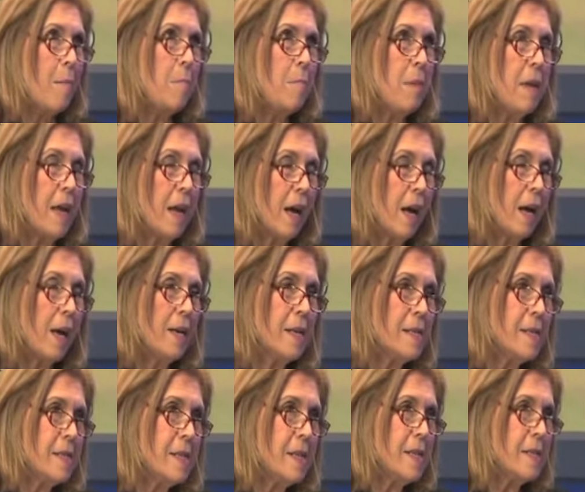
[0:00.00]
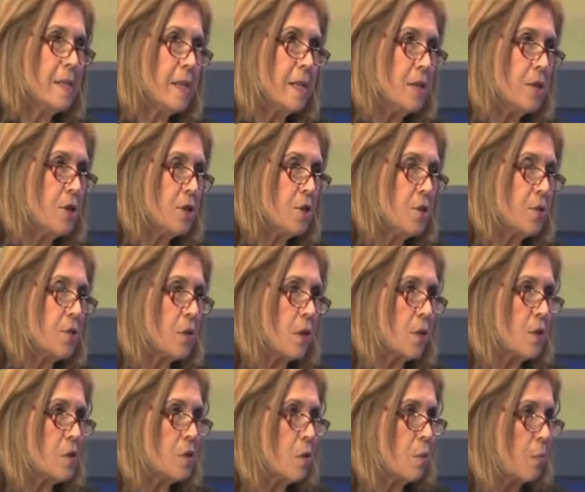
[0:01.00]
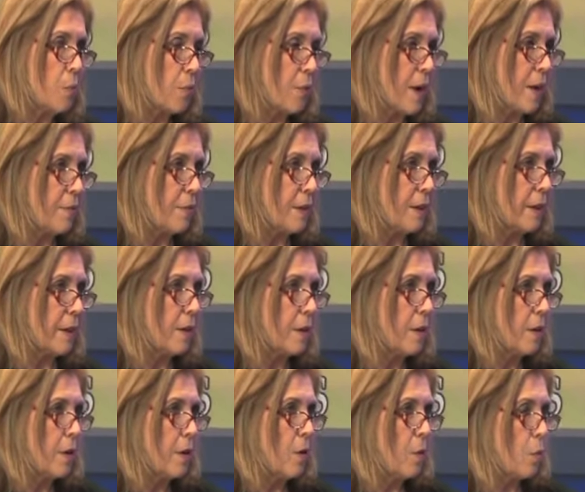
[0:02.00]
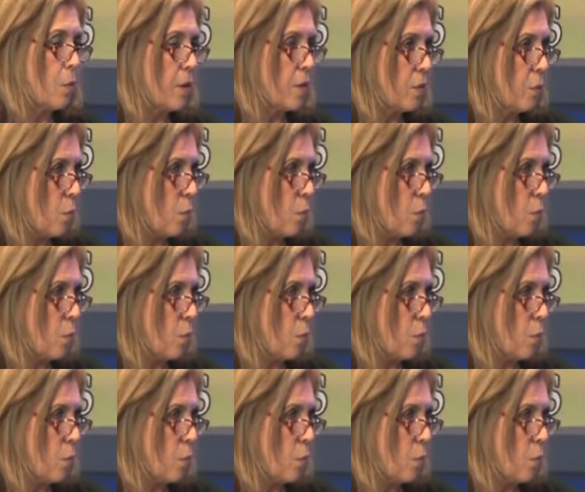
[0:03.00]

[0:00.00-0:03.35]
because these issues are so prevalent with